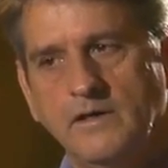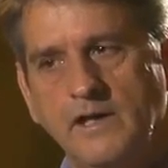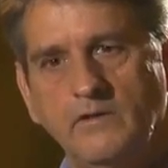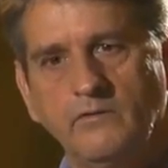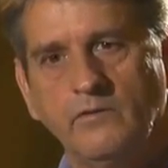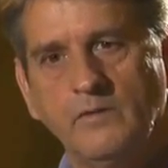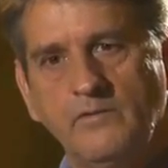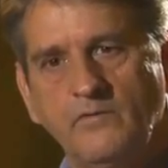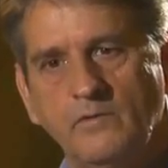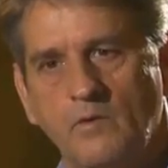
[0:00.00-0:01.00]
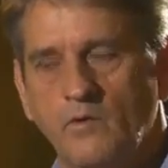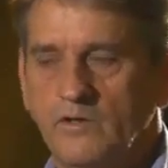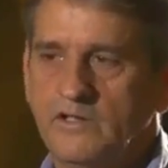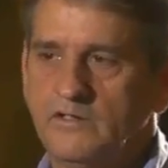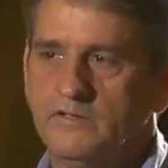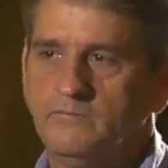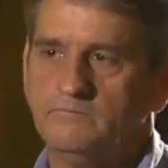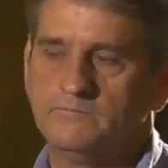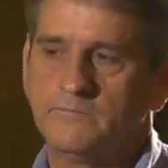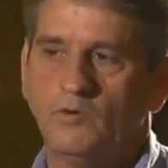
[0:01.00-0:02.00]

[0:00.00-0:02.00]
gather up every morning and